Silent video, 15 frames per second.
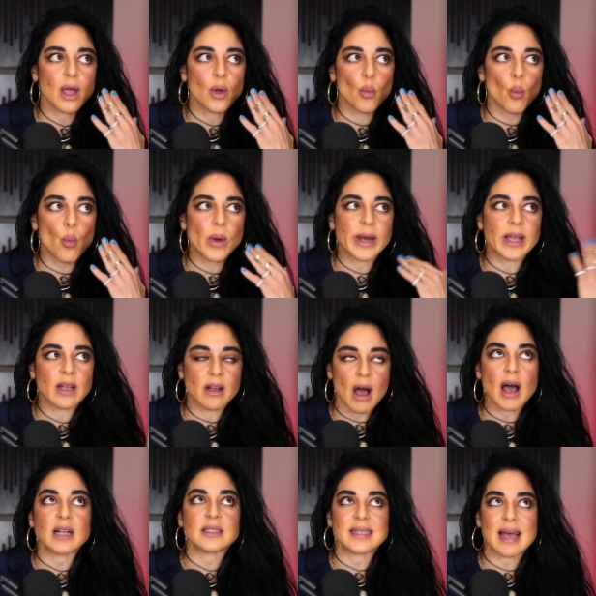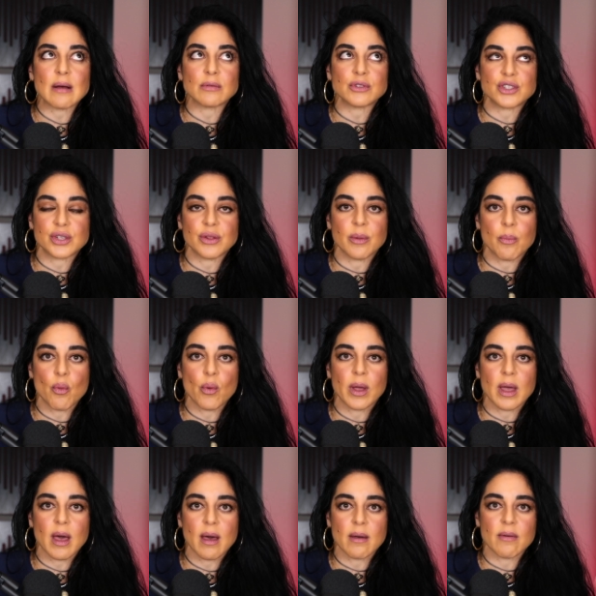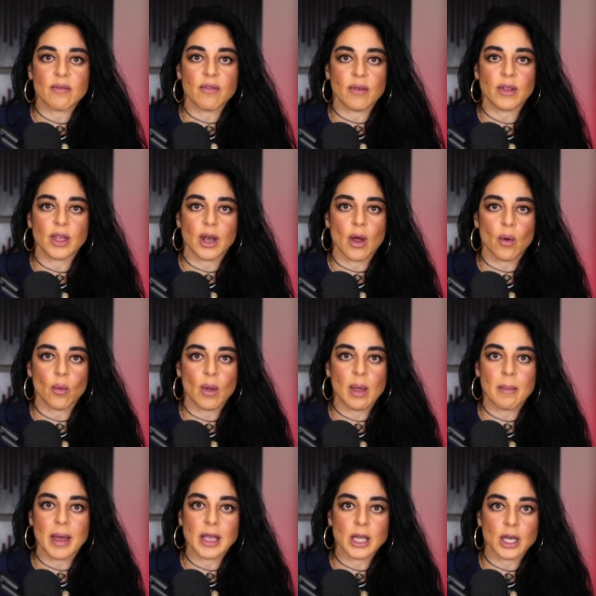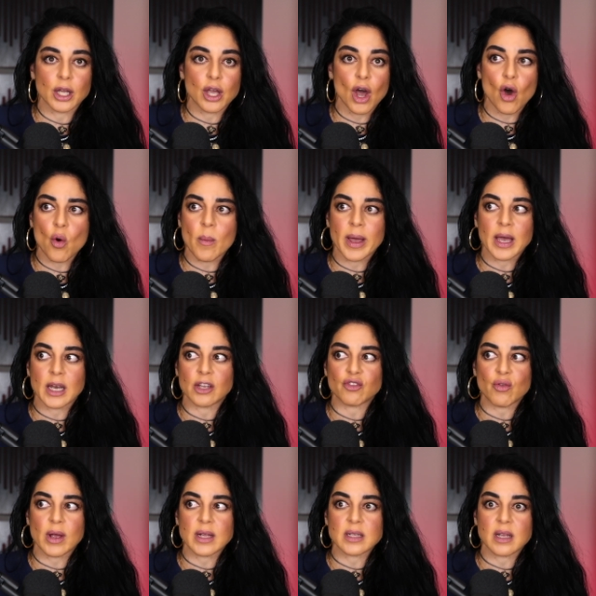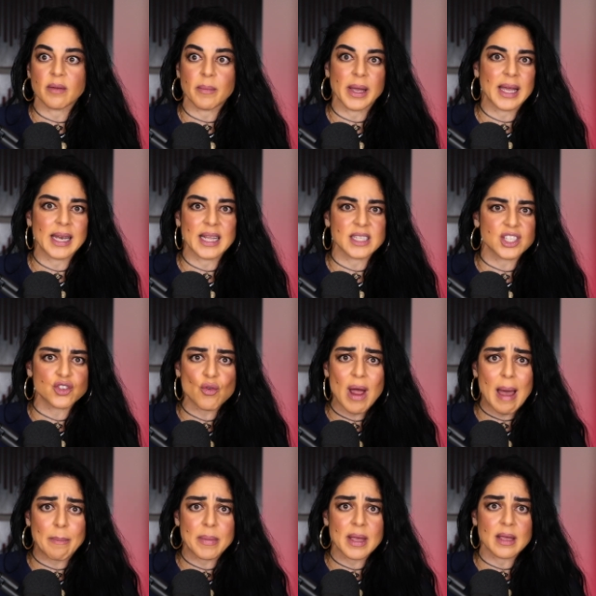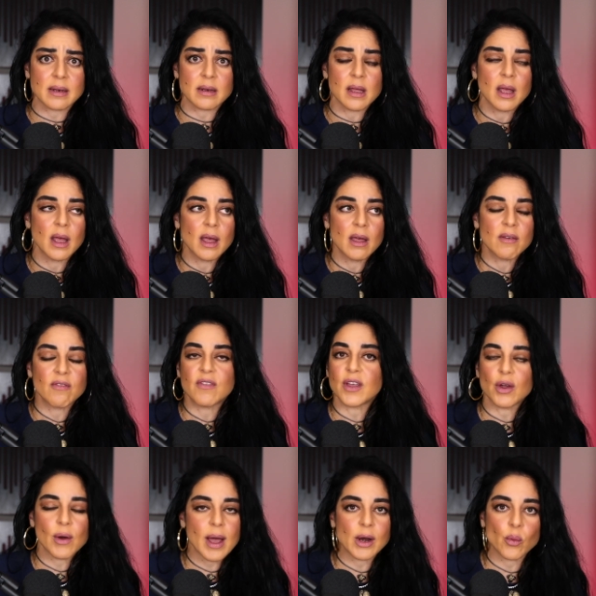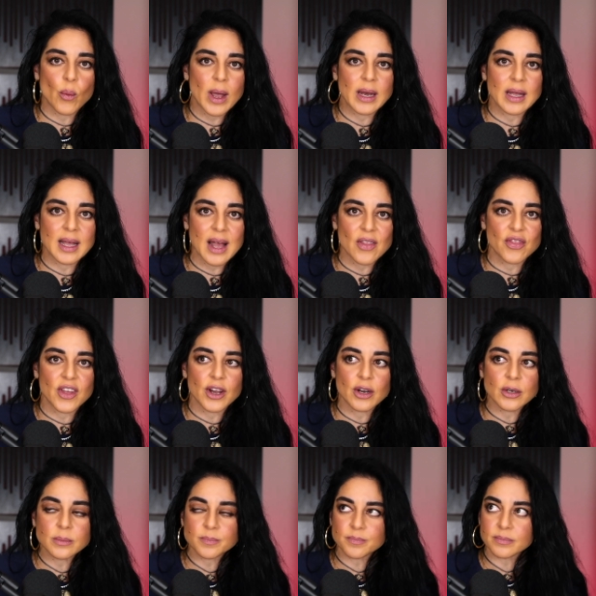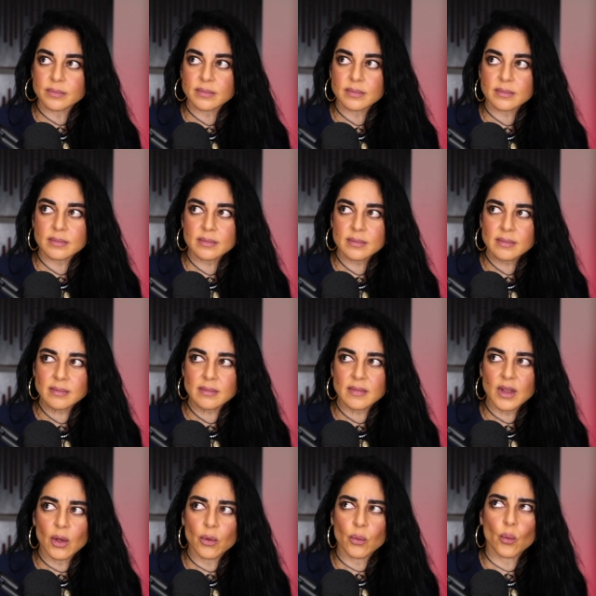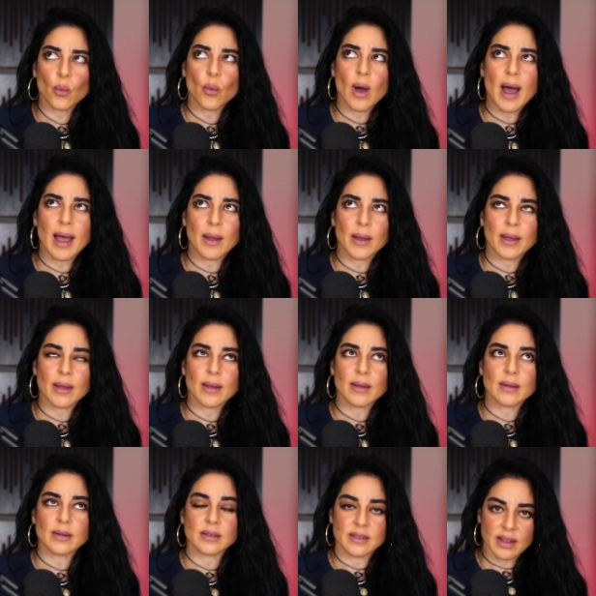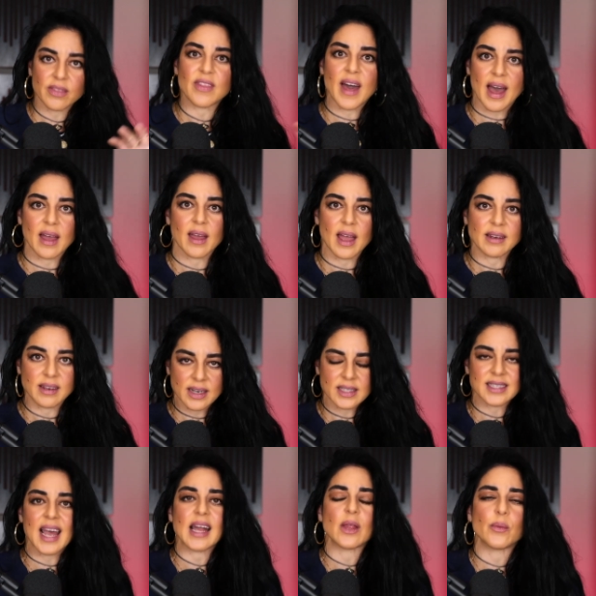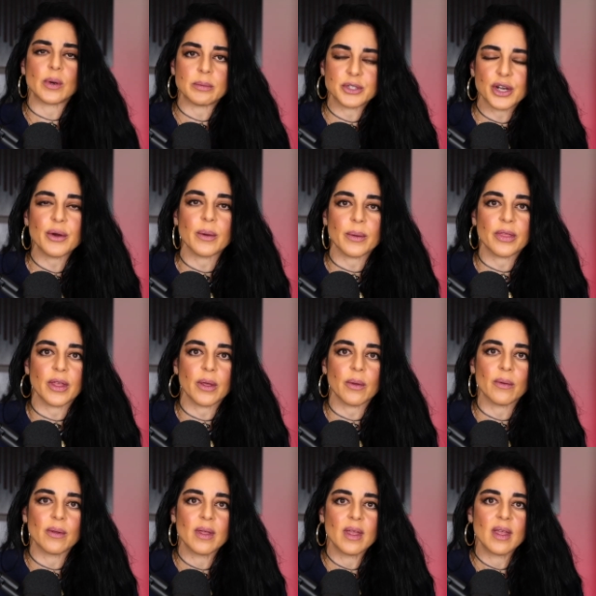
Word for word: when it got down to the point of you know am i going to go am i going to try and am i going to get scrappy and figure out a way to get there i did that i did exactly what i'm sharing with you